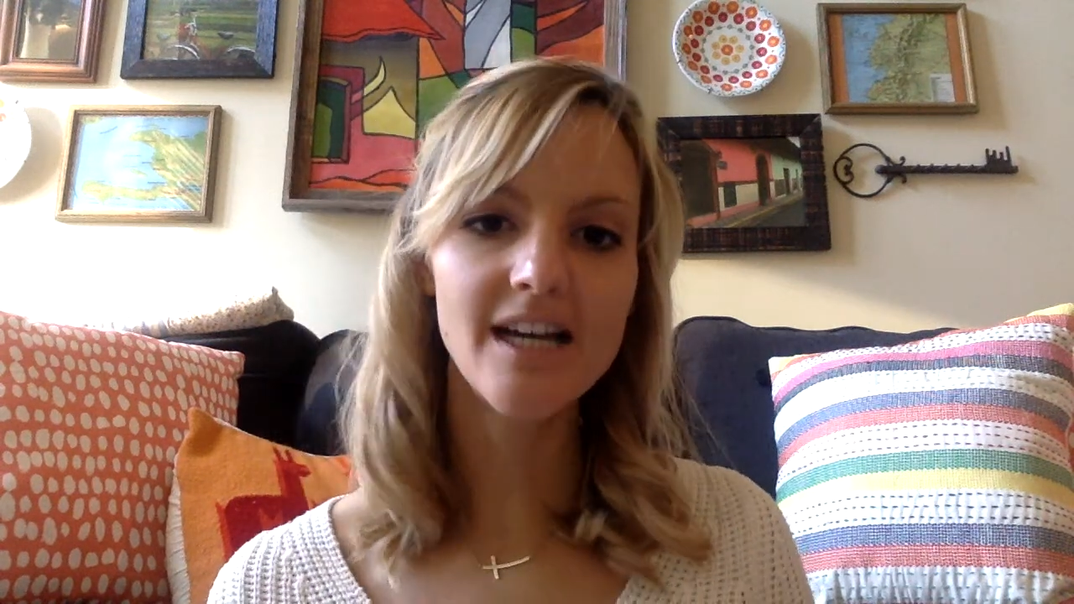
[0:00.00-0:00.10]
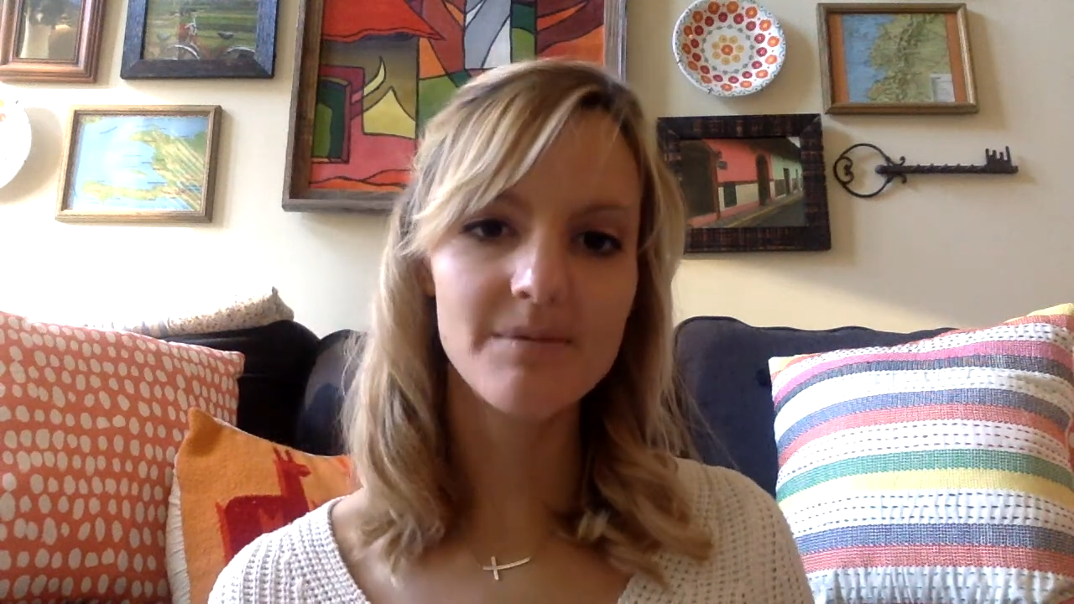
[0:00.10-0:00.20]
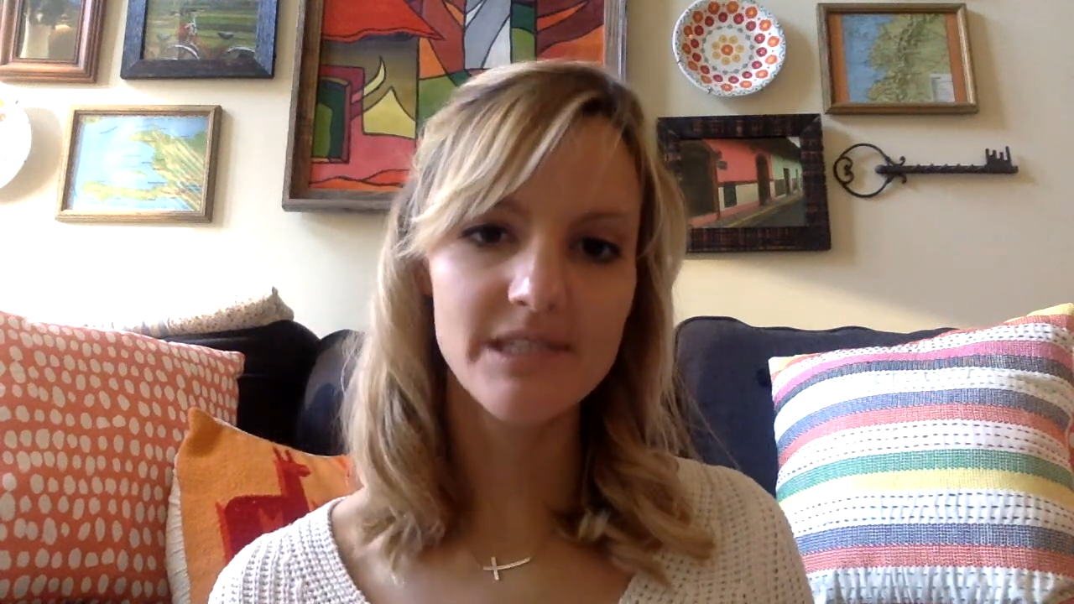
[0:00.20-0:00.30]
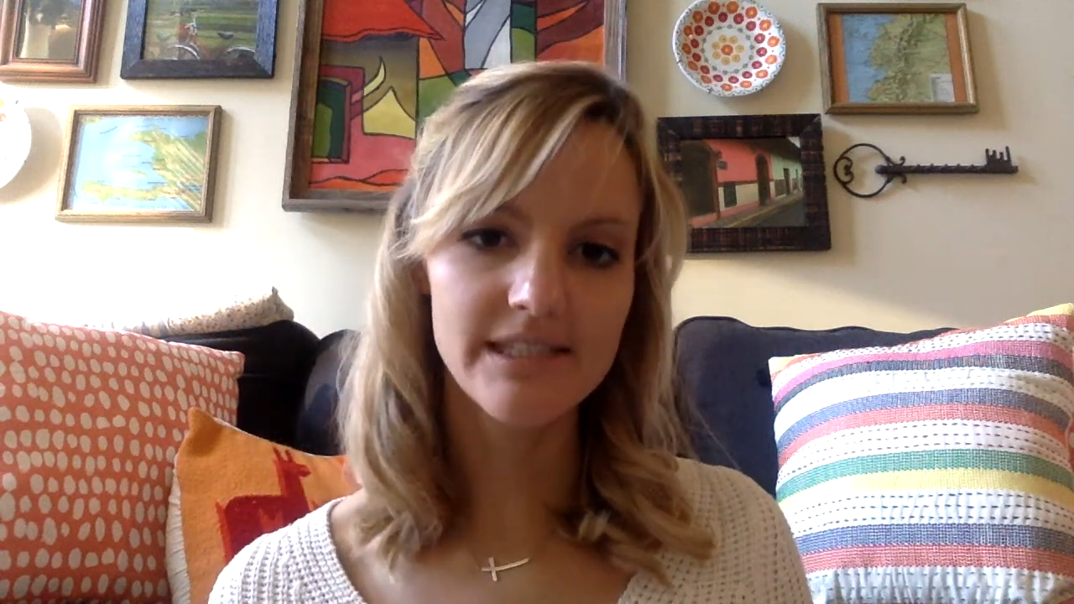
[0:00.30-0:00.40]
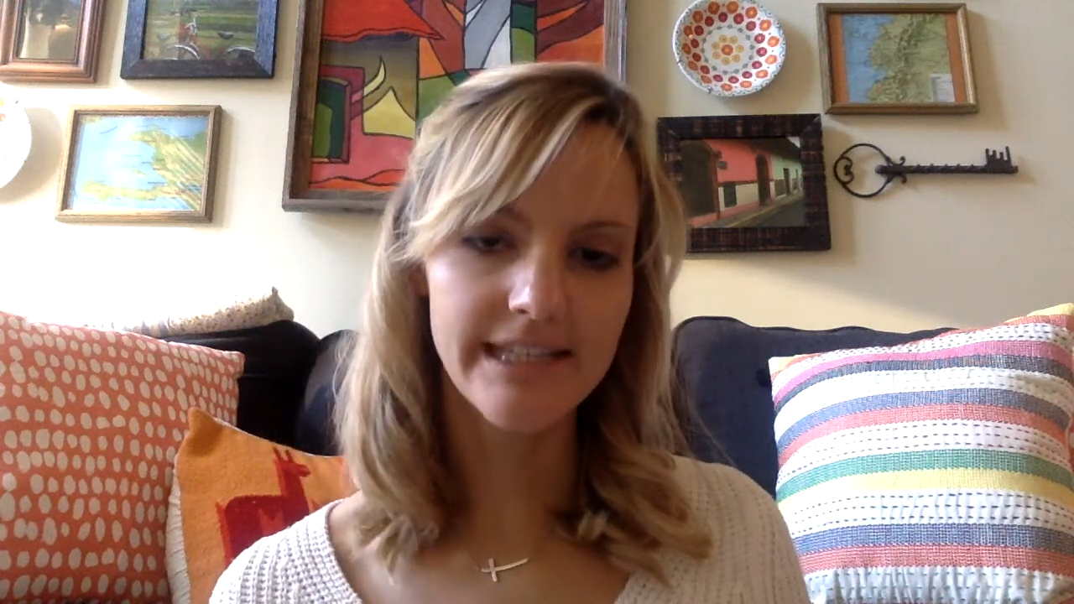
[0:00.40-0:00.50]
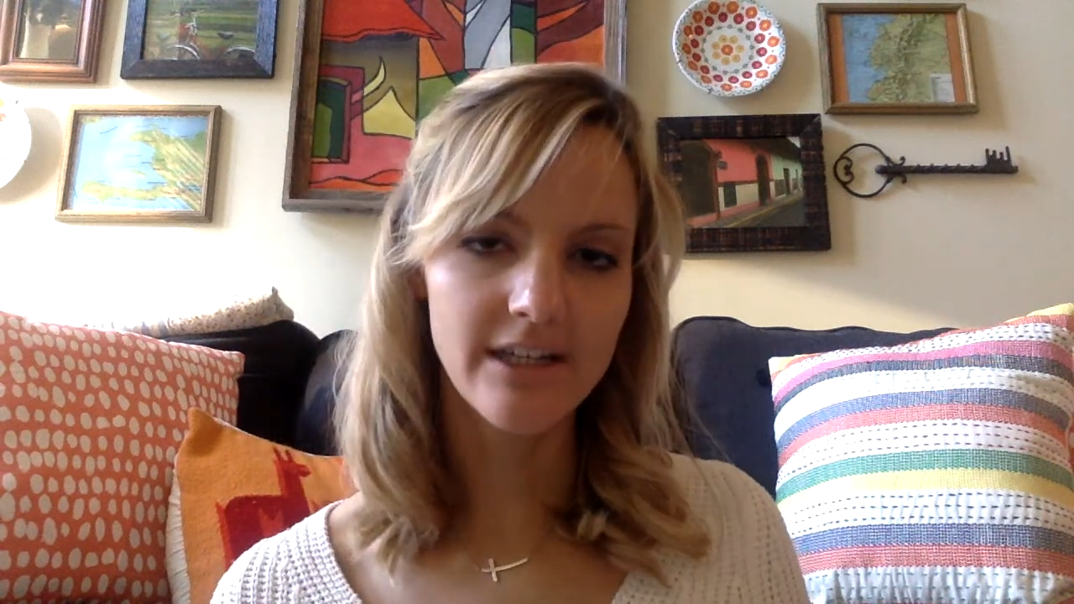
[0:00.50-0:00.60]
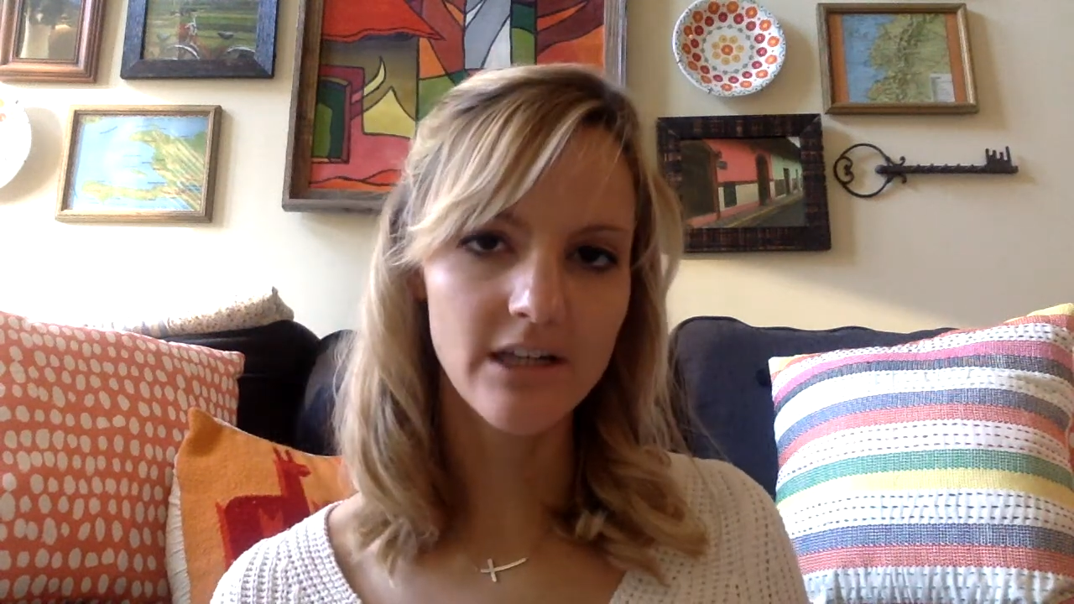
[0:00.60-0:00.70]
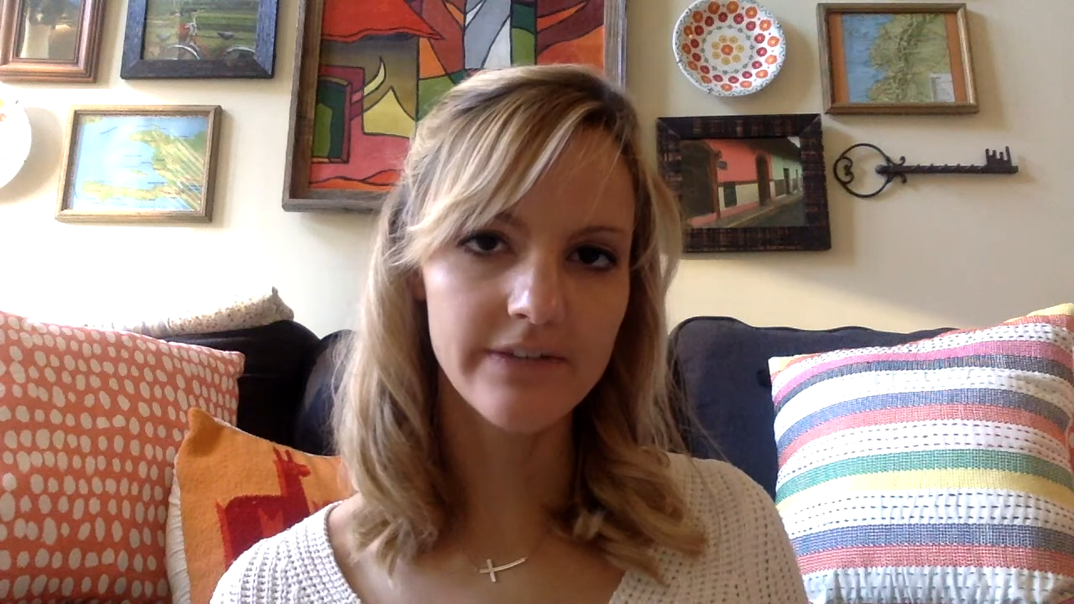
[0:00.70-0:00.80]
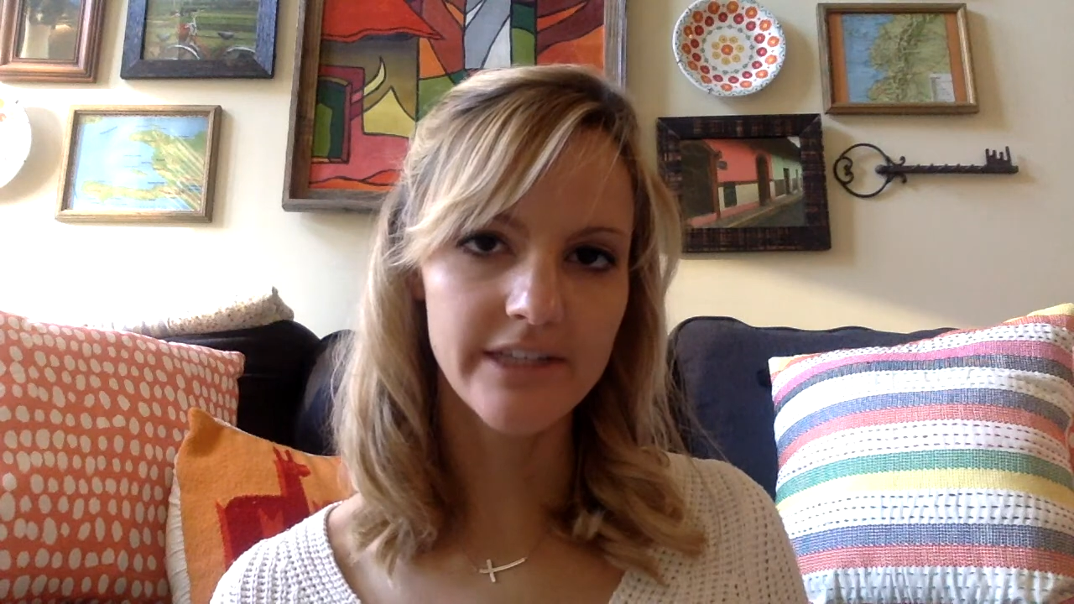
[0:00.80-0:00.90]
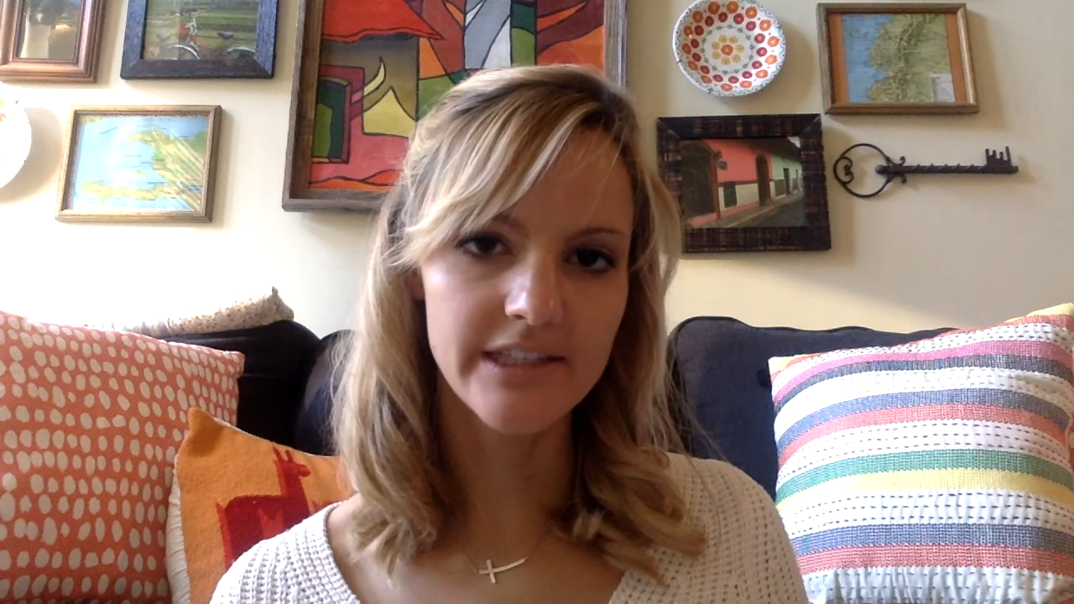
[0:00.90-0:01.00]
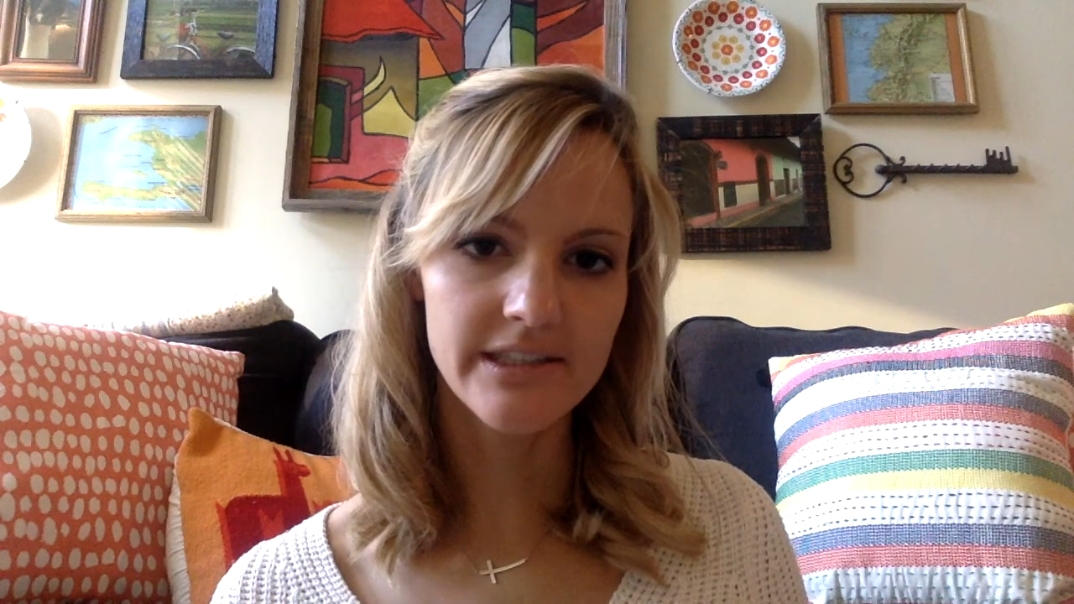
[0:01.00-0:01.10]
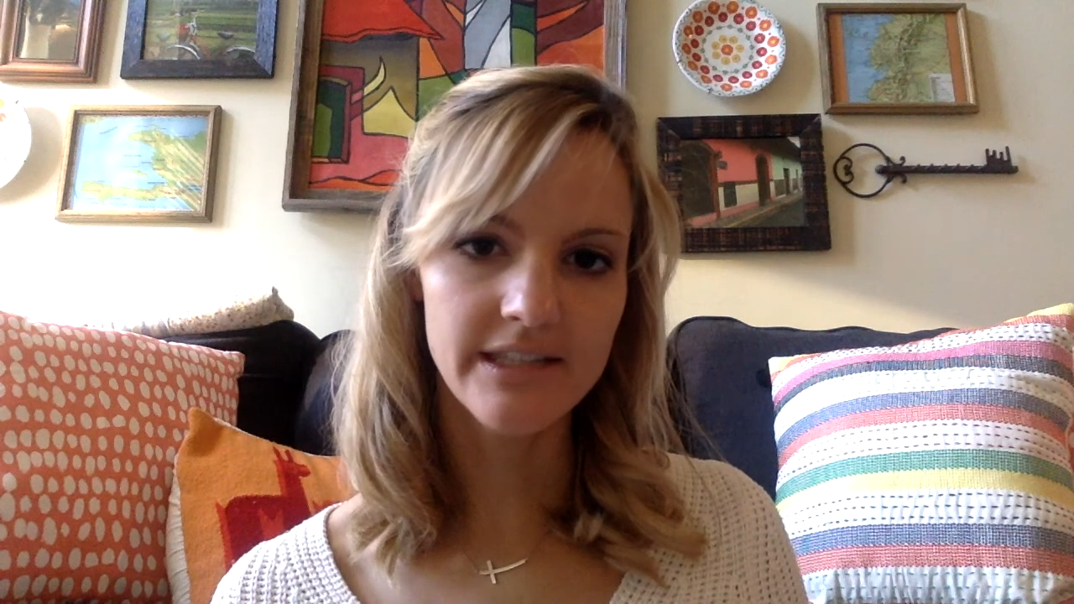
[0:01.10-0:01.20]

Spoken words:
up just like all of our